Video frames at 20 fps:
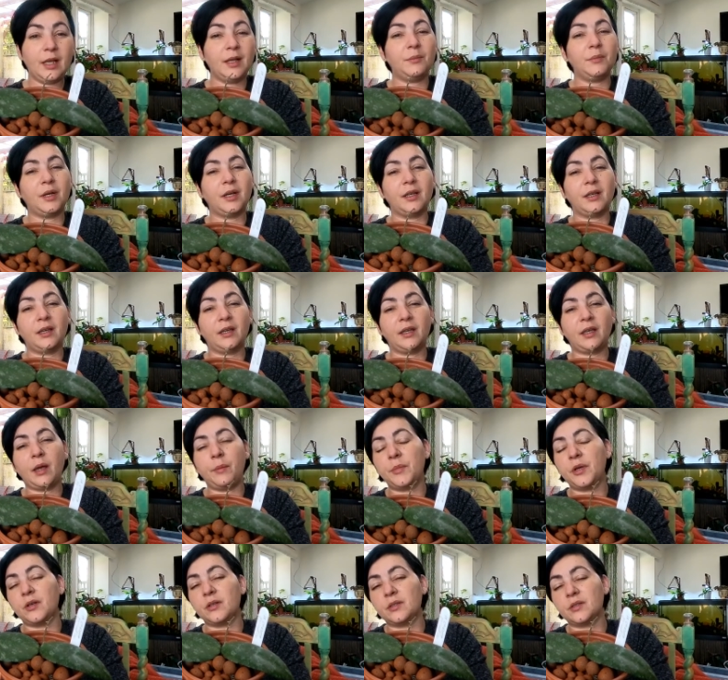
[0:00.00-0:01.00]
and my
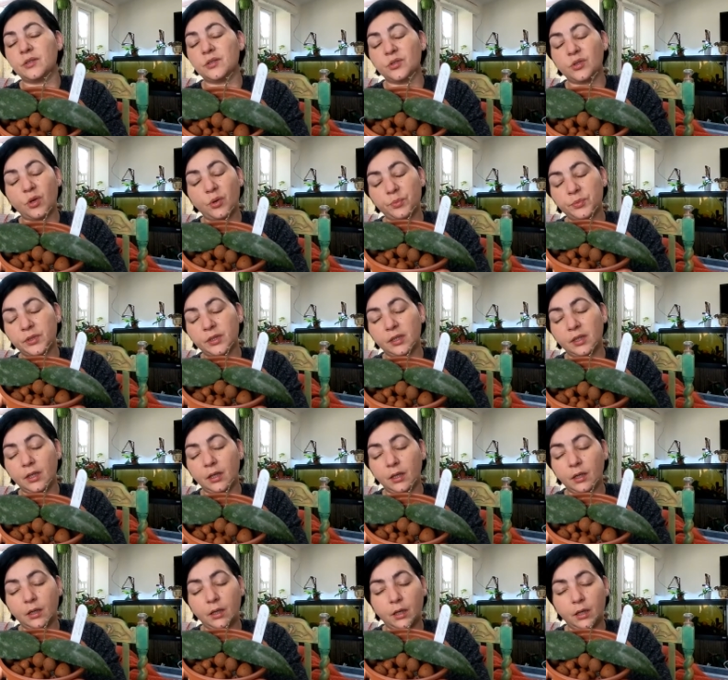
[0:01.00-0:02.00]
camera stopped
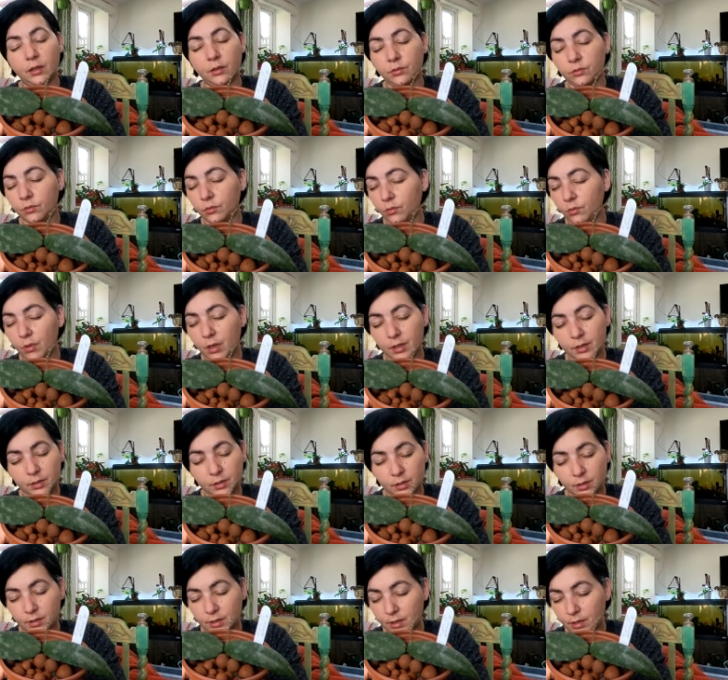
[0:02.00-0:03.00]
again i don't know
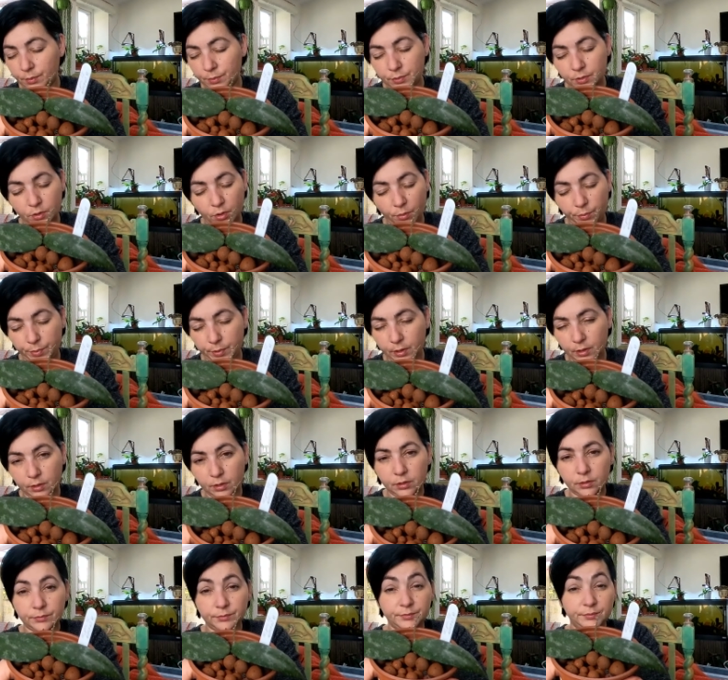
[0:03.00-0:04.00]
why she keeps
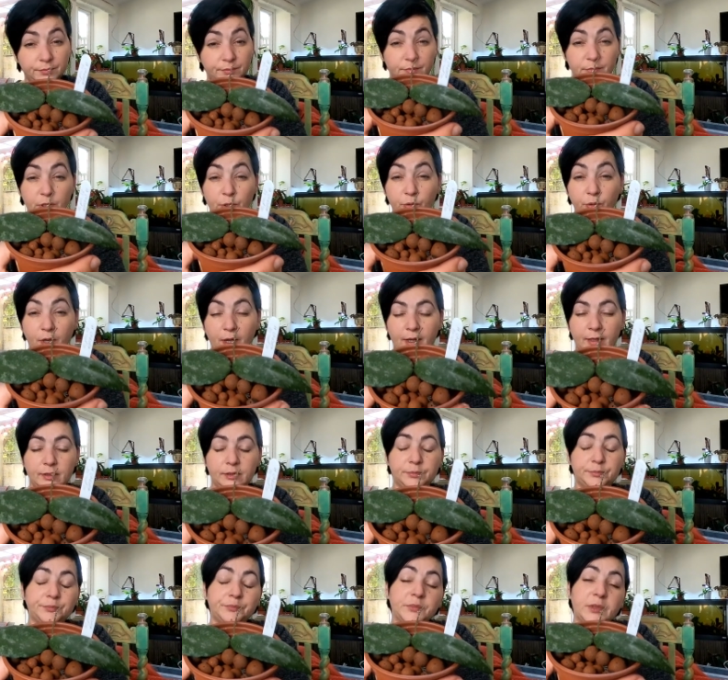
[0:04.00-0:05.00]
stopping
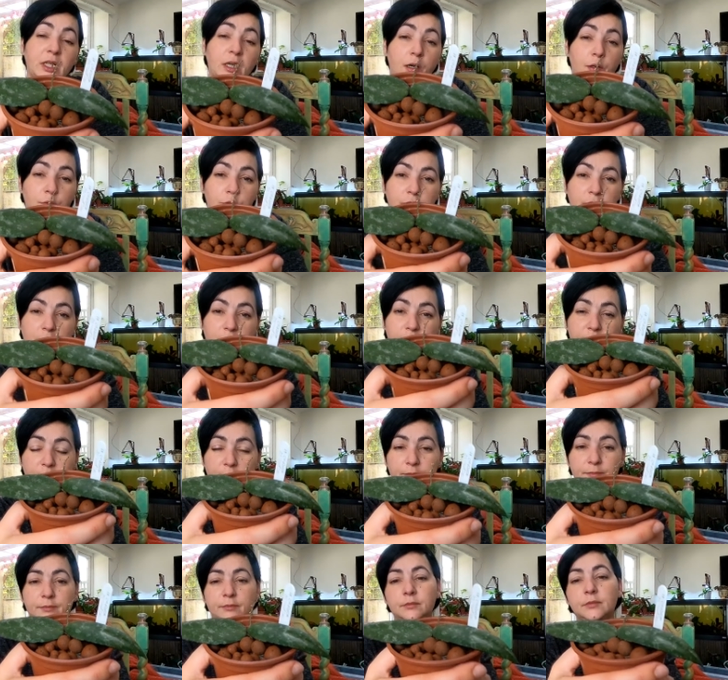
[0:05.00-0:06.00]
right
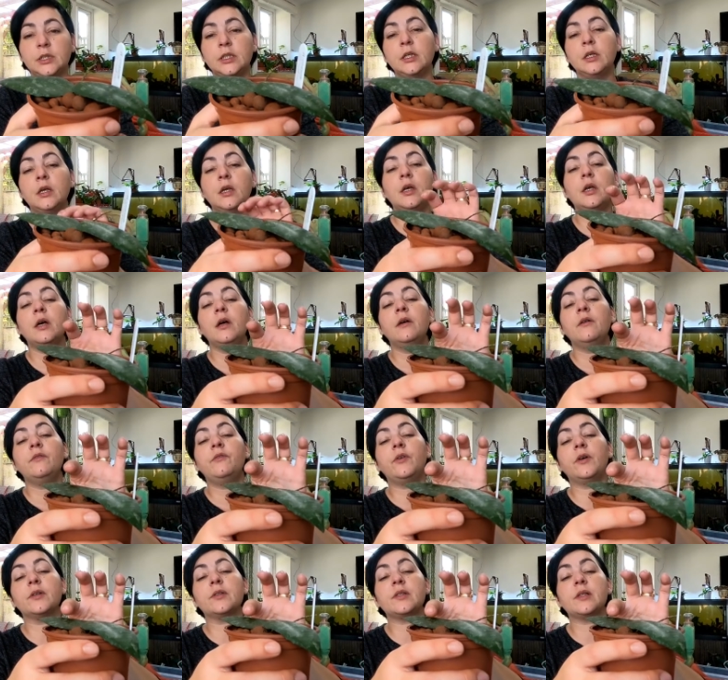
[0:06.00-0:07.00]
caudata
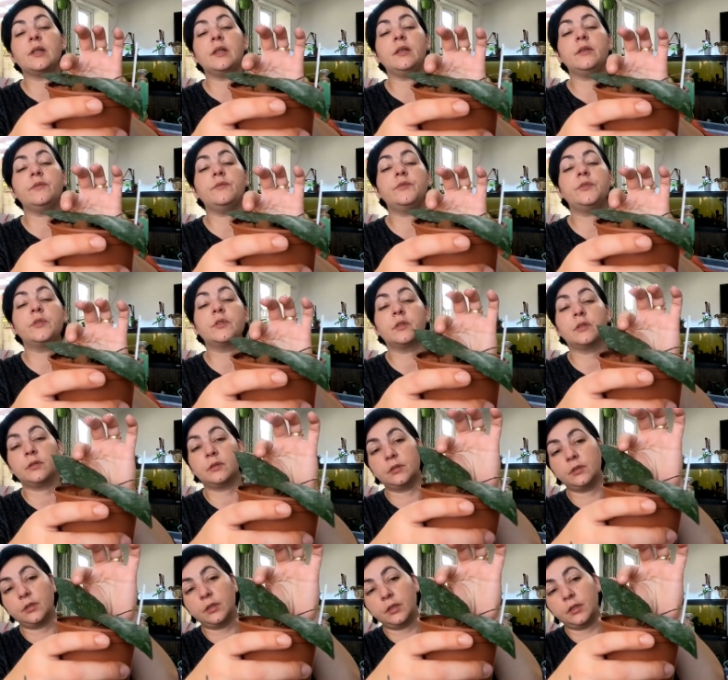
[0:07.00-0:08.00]
fuzzy
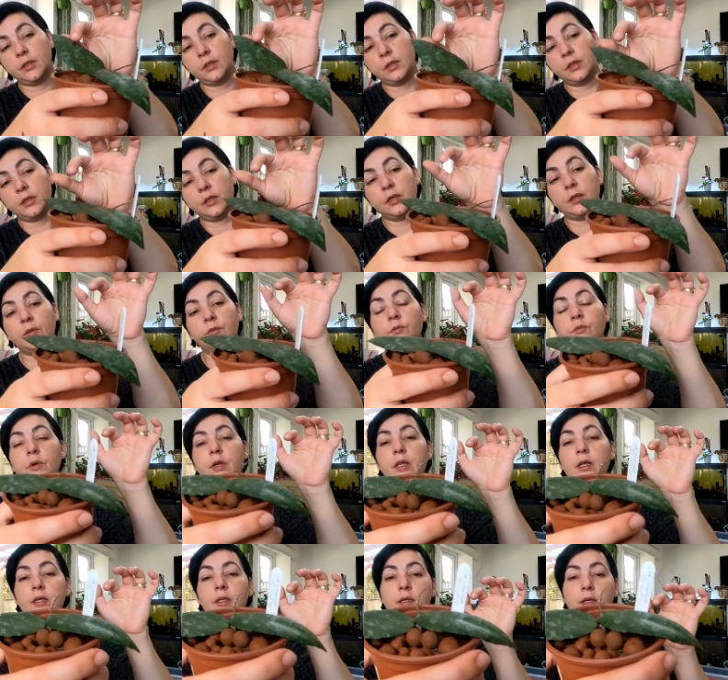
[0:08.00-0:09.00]
leaves
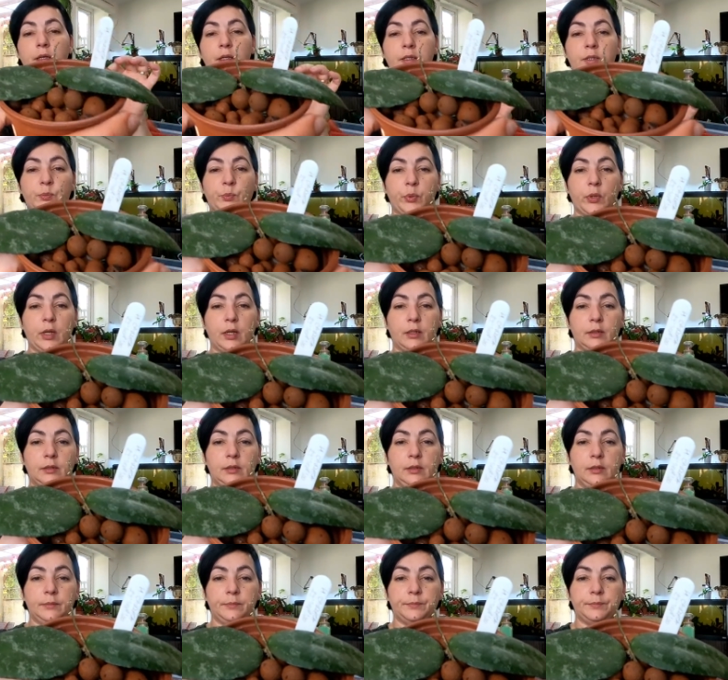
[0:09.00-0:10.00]
really nice
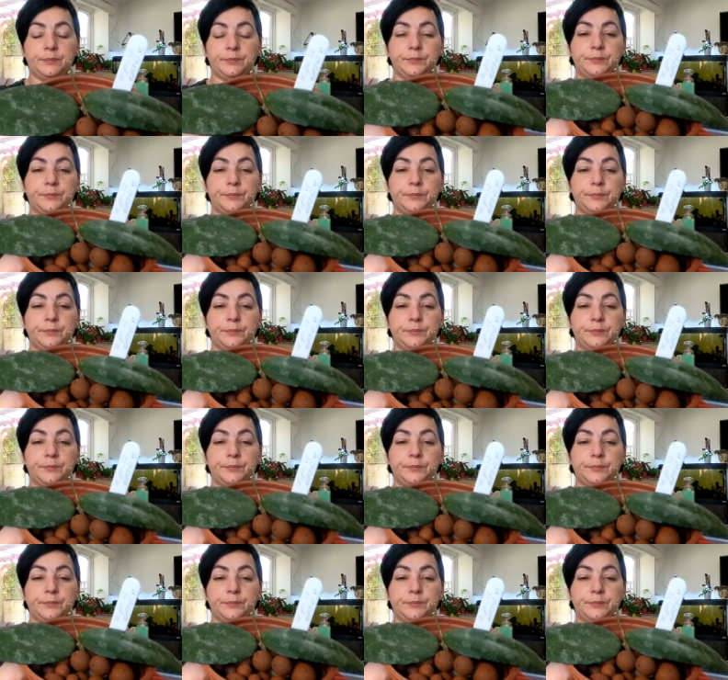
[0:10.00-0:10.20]
plant